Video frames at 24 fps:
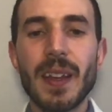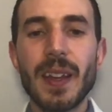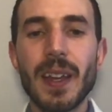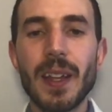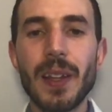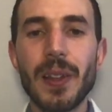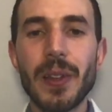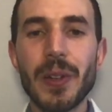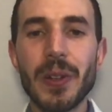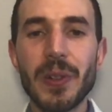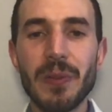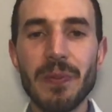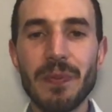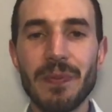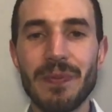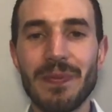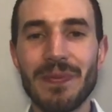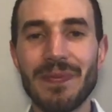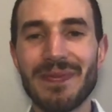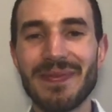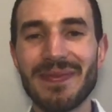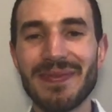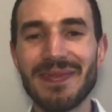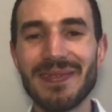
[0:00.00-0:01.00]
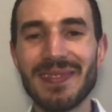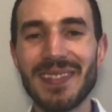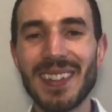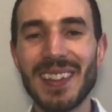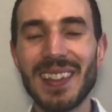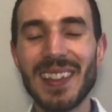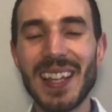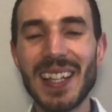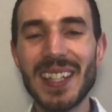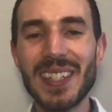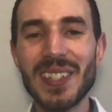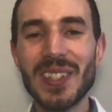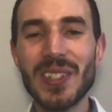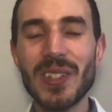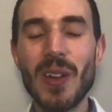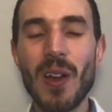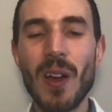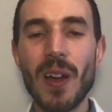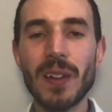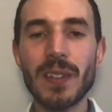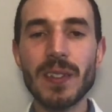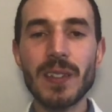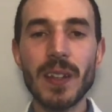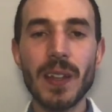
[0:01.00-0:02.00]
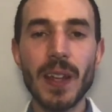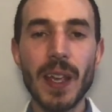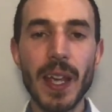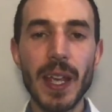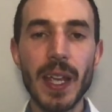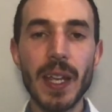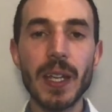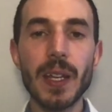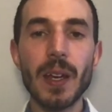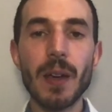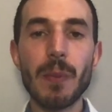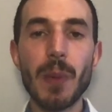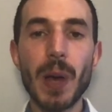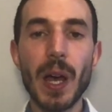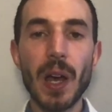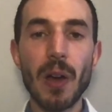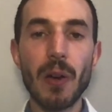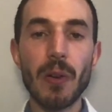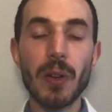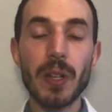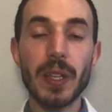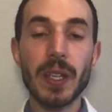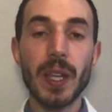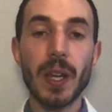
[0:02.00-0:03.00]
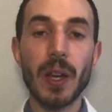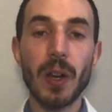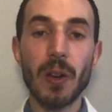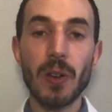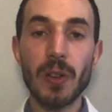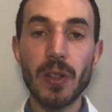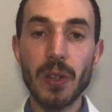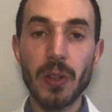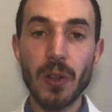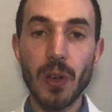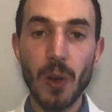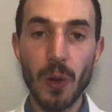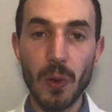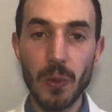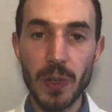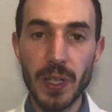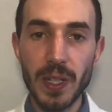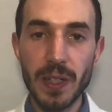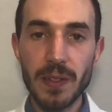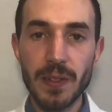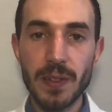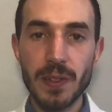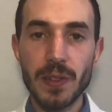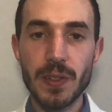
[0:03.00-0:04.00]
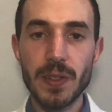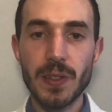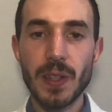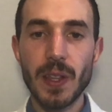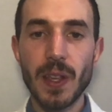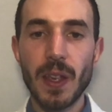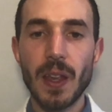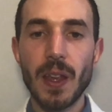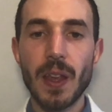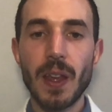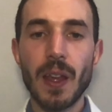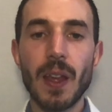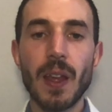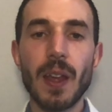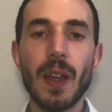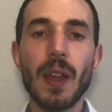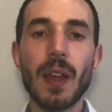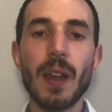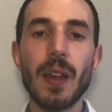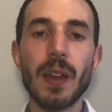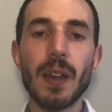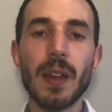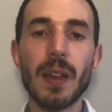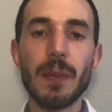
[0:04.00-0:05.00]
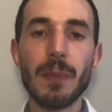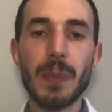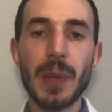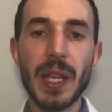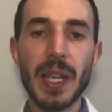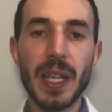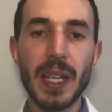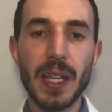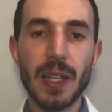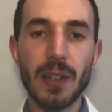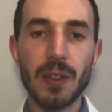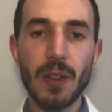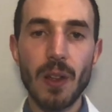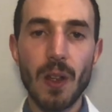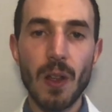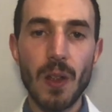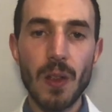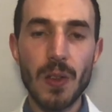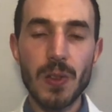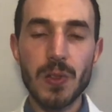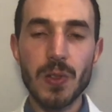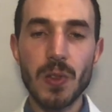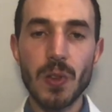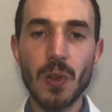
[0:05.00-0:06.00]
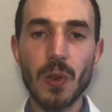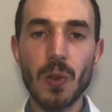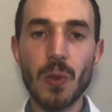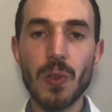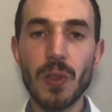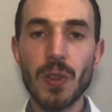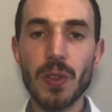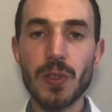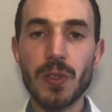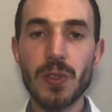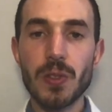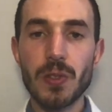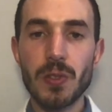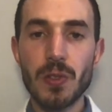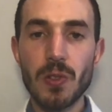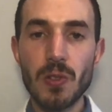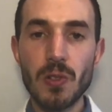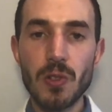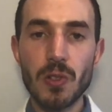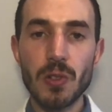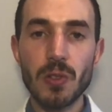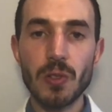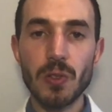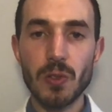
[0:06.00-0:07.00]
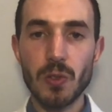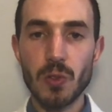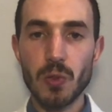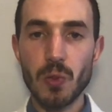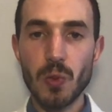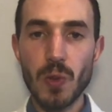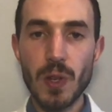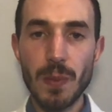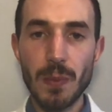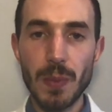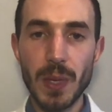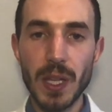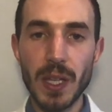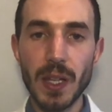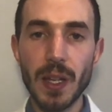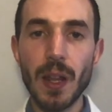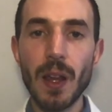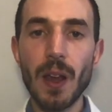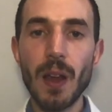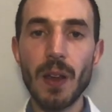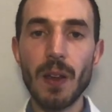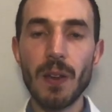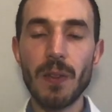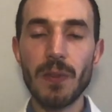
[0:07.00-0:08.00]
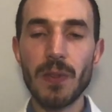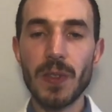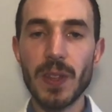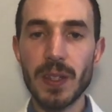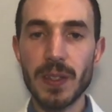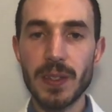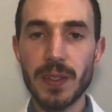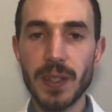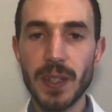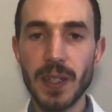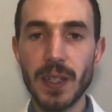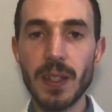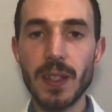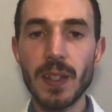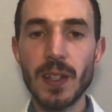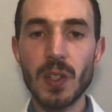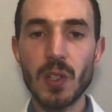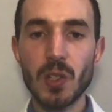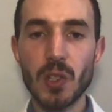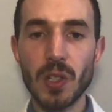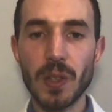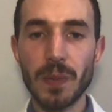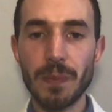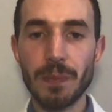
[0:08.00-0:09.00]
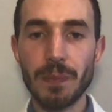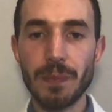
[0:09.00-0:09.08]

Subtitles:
Hello, let's talk today about keratoconus and also the surgical treatment of this condition.